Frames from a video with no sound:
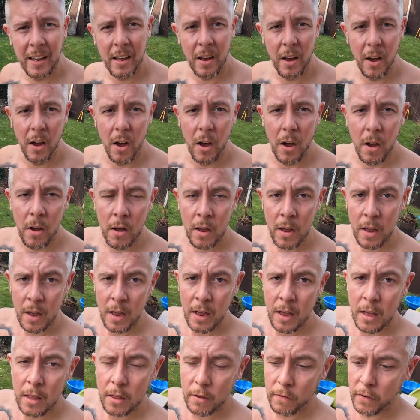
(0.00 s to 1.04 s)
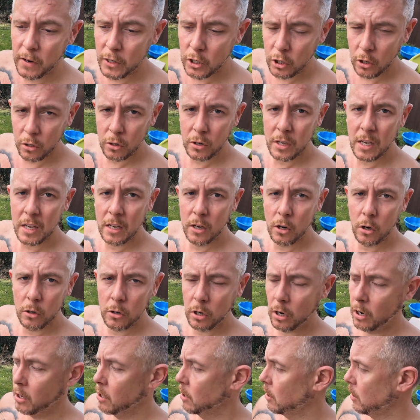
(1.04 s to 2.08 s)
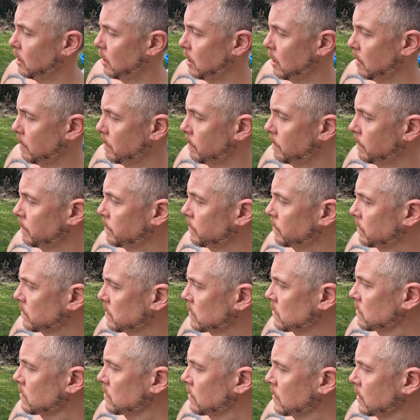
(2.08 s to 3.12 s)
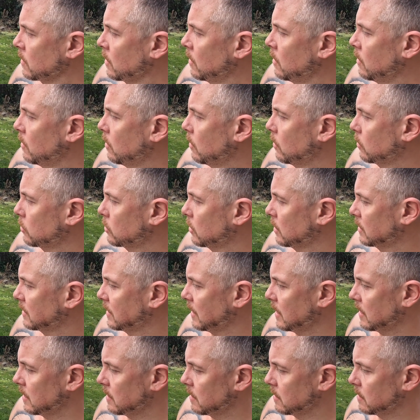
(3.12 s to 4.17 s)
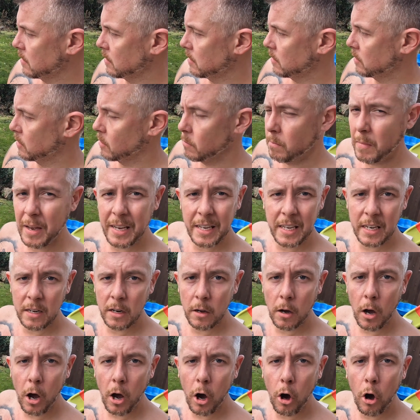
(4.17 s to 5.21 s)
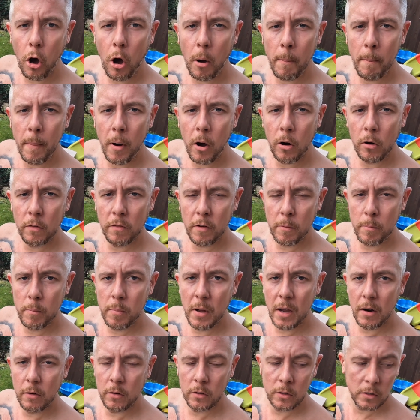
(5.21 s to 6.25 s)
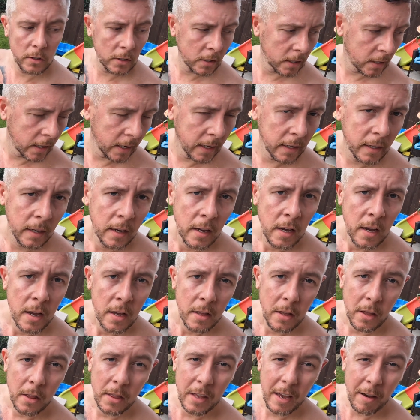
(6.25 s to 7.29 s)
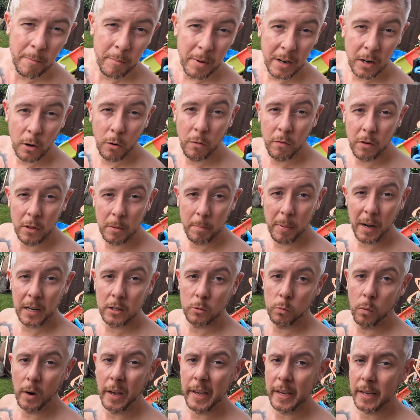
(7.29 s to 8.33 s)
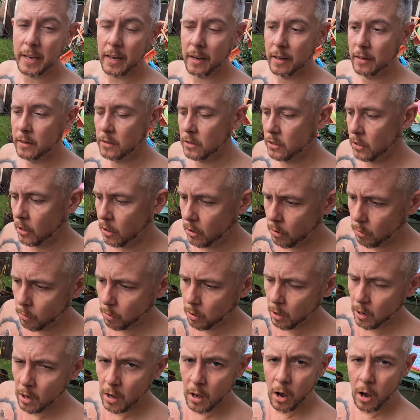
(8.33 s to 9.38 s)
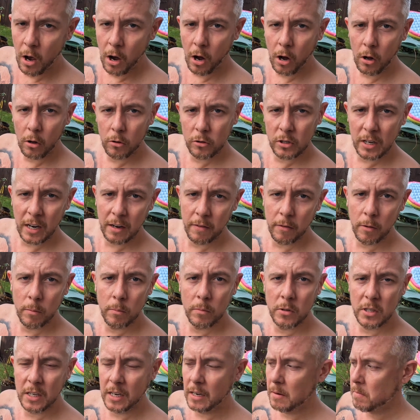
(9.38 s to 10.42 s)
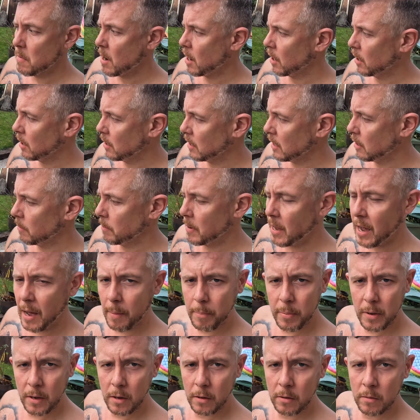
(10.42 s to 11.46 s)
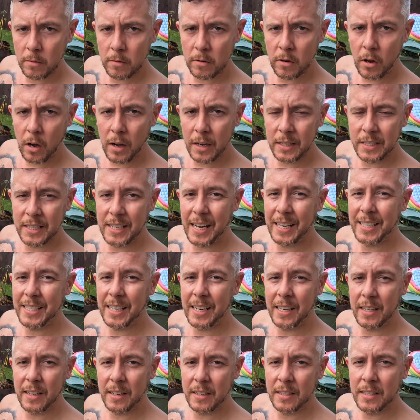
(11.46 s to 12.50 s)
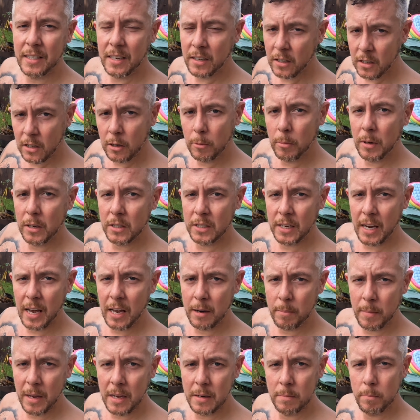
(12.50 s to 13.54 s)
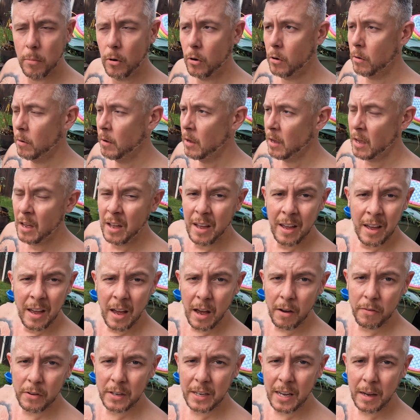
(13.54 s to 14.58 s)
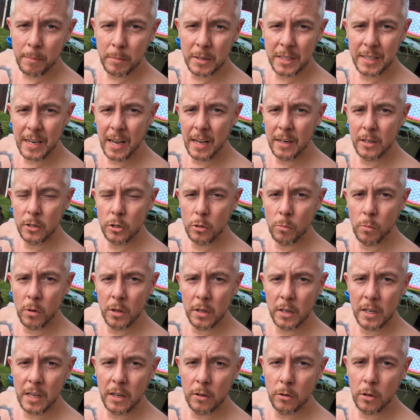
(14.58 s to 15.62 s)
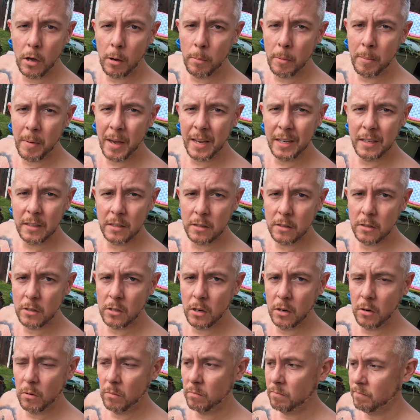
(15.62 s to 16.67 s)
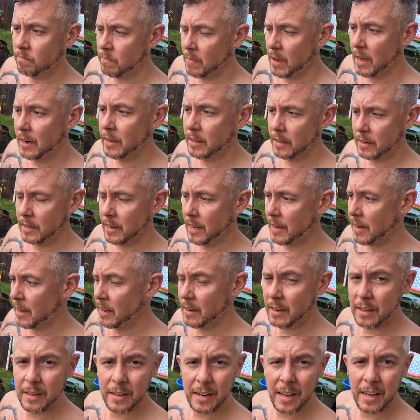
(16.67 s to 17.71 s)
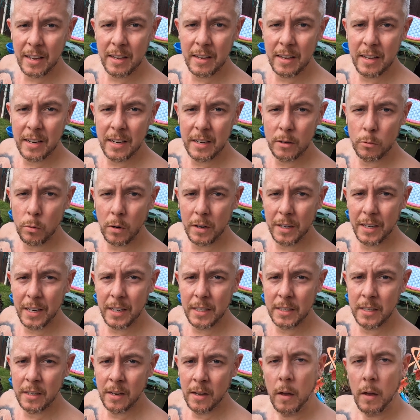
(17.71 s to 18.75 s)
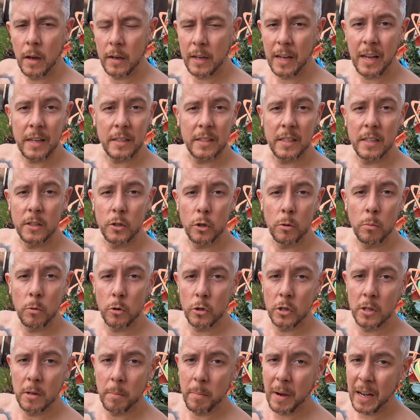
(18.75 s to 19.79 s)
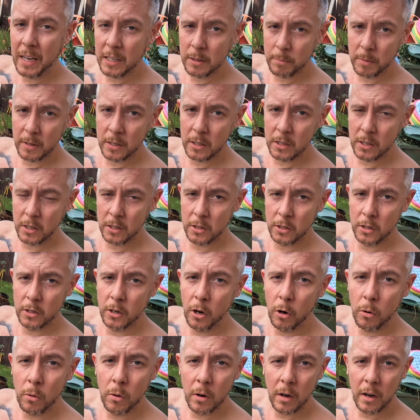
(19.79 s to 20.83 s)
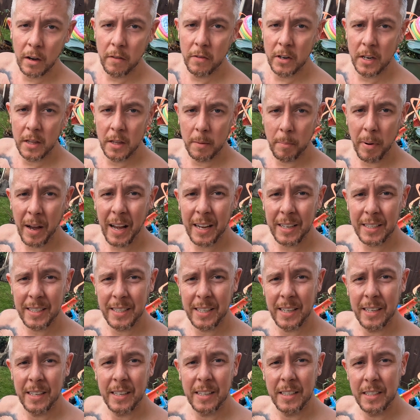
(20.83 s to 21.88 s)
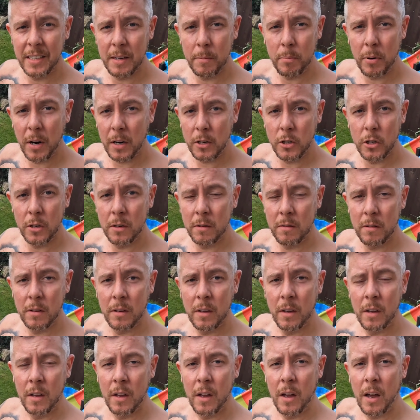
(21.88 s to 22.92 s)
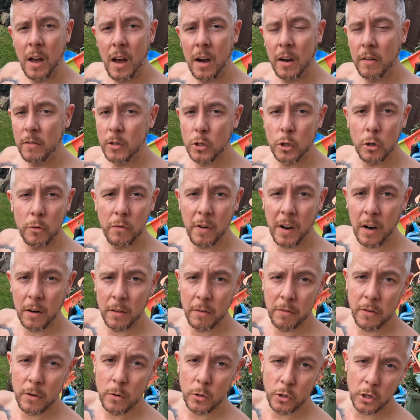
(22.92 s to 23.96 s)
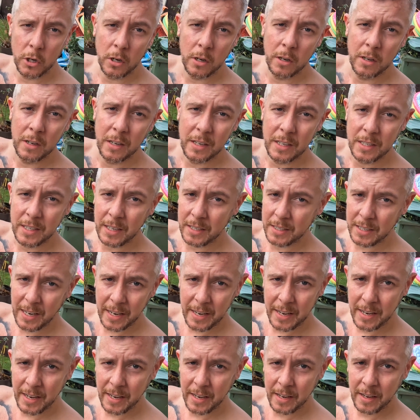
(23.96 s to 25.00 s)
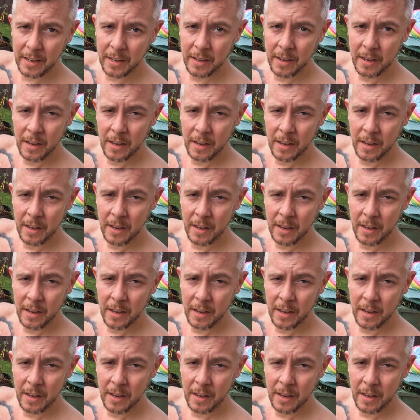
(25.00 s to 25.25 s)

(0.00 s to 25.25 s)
The fish are looking good, or should I say they're making a lot more of an appearance today than they have been over the past week. So all 10 of them seem a little bit happier. Not ecstatic, still a little bit scared of me, but I think I'd be scared of someone that killed all my mates. So end of the day, it is what it is. I can't sit too much in the past, because as you know, living in the past is depression, and living too far in the future is anxiety.